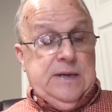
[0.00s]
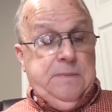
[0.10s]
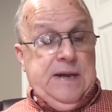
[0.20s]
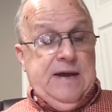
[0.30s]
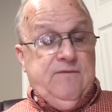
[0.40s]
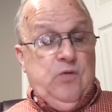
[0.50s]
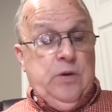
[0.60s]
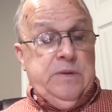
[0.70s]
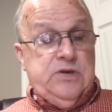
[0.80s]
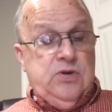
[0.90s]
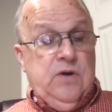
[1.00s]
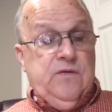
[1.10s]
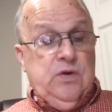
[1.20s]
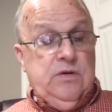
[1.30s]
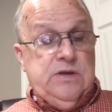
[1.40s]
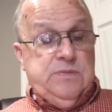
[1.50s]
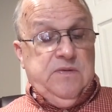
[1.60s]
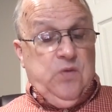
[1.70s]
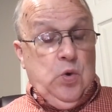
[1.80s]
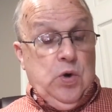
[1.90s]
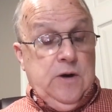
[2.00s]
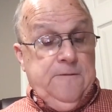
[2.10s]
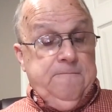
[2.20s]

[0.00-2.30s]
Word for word: the platform as jovial as before.